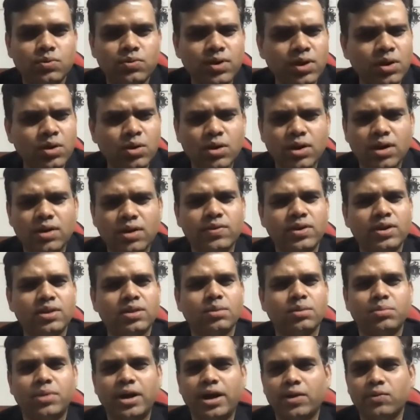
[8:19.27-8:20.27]
We are not living in
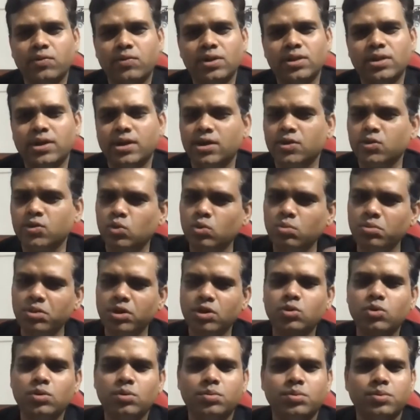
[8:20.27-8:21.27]
the bad world. There are so many
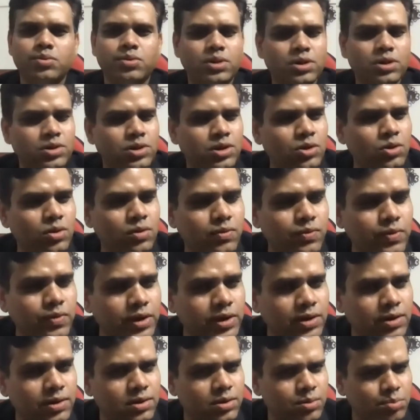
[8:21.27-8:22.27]
good people. See your
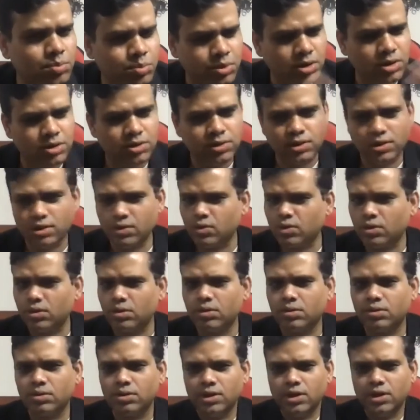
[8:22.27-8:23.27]
friends, see on
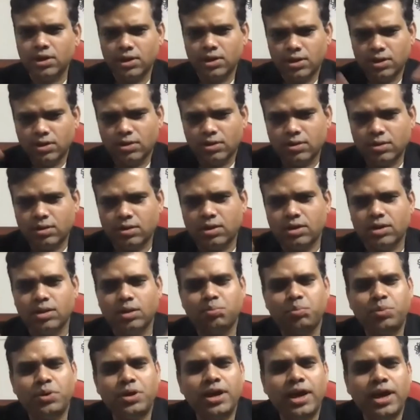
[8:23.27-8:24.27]
the in the
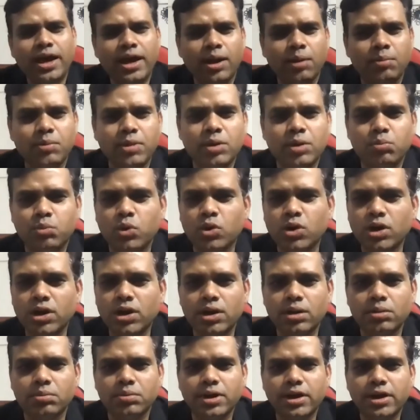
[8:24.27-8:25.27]
PIM and book
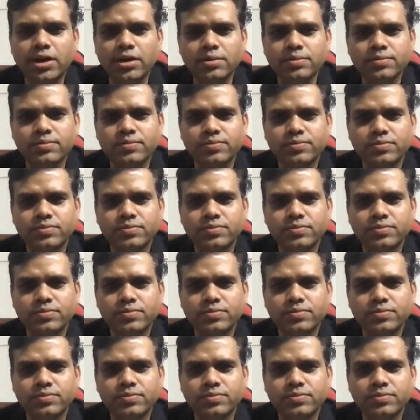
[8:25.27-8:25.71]
club, right?